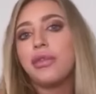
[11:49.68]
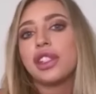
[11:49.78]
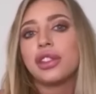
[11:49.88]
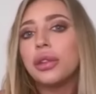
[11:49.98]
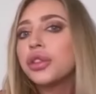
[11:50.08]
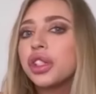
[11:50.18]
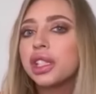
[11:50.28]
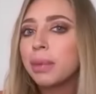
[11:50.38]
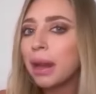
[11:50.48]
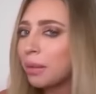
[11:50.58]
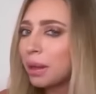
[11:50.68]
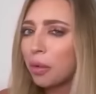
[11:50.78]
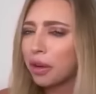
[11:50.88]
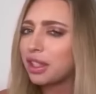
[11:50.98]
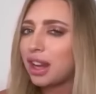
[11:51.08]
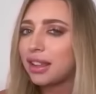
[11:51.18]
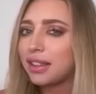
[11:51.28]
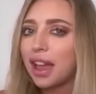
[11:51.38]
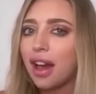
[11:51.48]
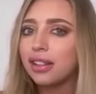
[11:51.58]
was a social experiment more than
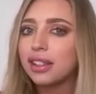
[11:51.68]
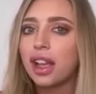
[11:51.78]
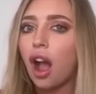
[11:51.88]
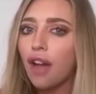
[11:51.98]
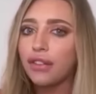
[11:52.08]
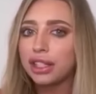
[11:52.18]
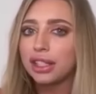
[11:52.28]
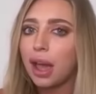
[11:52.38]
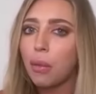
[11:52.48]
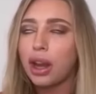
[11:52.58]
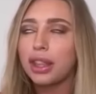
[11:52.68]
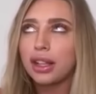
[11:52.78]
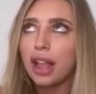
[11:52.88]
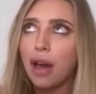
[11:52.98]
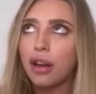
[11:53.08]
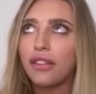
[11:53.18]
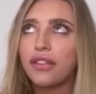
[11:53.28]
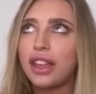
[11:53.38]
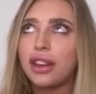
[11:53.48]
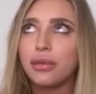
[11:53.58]
anything else. Like, obviously, I wanted the clout off
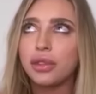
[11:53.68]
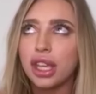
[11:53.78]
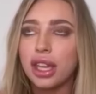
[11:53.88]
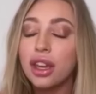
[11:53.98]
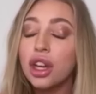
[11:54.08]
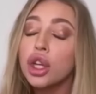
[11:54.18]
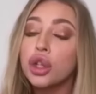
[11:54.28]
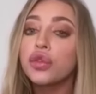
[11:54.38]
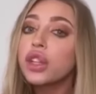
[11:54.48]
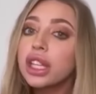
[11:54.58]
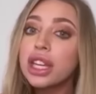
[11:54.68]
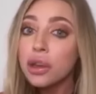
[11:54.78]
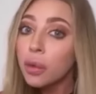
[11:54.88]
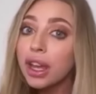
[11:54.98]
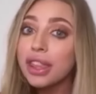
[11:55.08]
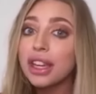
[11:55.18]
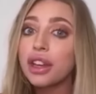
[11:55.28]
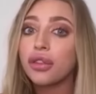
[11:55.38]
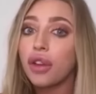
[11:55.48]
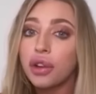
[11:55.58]
of it. And I was, like, really annoyed that
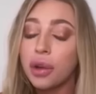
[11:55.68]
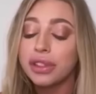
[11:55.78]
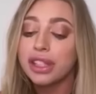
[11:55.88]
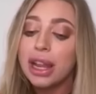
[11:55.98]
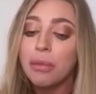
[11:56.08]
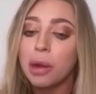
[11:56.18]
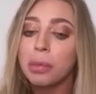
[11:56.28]
Corona was getting more